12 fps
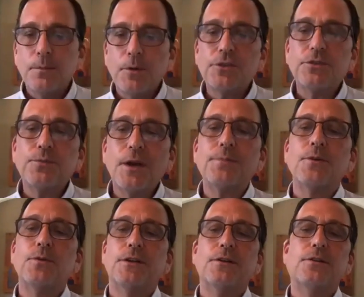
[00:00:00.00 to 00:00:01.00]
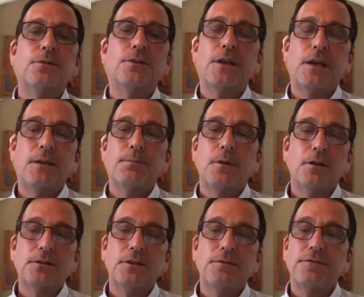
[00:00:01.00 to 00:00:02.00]
commercial property would include a
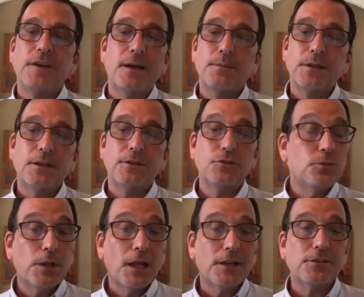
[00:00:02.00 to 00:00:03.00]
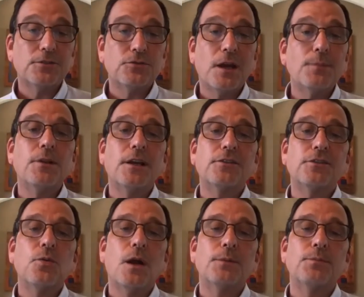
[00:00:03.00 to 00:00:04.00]
multi-family, a duplex, a triplex, a
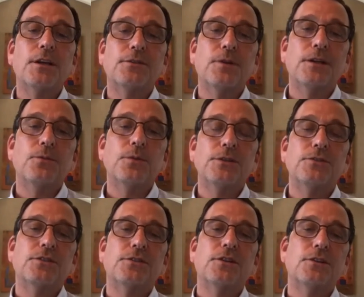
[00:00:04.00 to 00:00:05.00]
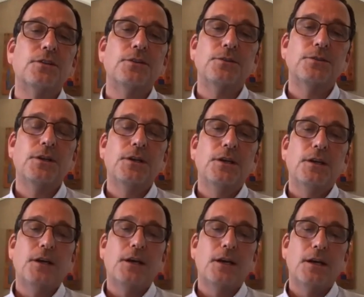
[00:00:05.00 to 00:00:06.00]
quadplex, right? It wouldn't just include,
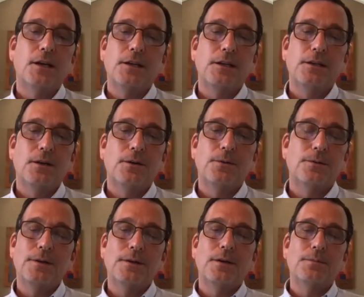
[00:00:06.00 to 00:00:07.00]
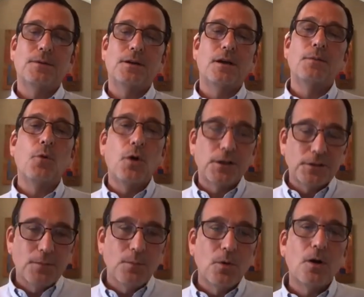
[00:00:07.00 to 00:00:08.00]
uh, you know, a, a,
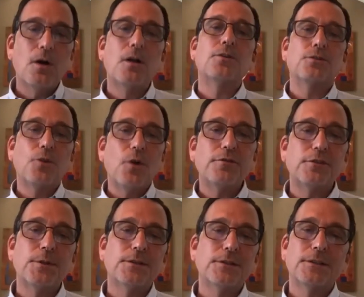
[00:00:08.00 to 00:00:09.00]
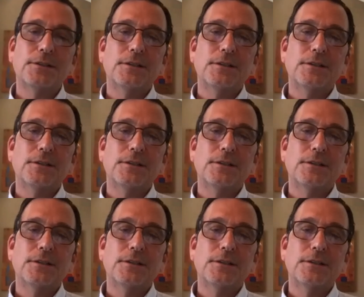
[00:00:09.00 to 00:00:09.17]
a mall or an office building.